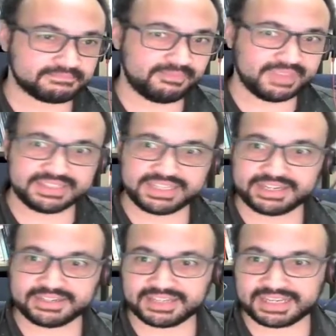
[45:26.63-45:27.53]
Now,
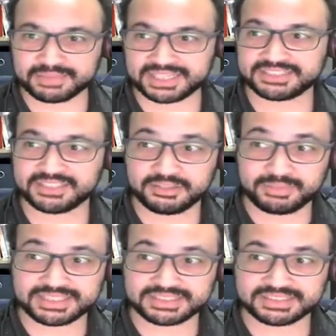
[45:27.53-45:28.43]
application load
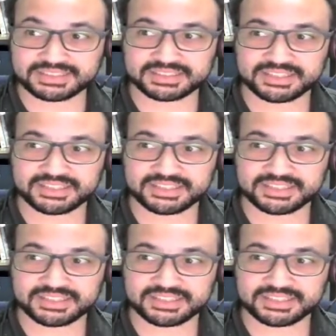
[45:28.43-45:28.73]
balancers,